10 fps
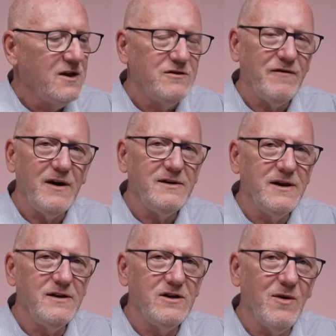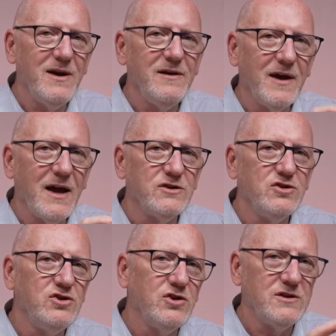So if I didn't do anything else
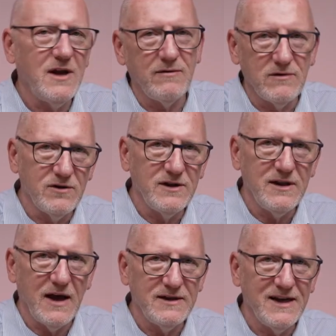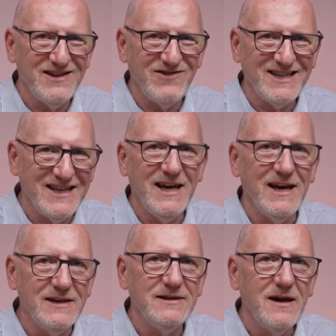and just downloaded that data as it
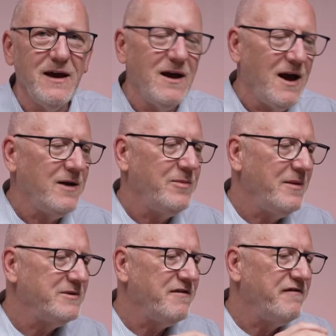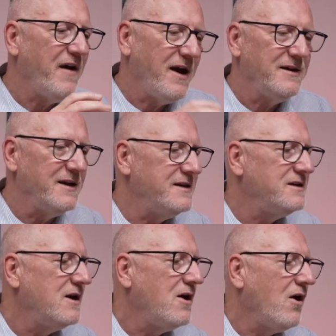is, I'd be able to find
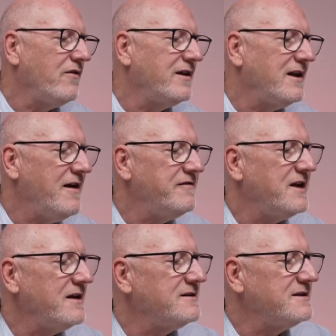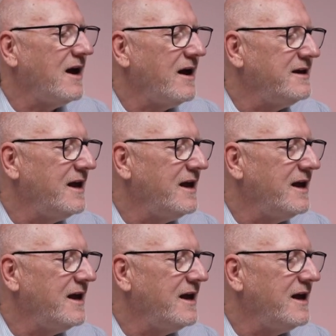it on the left hand side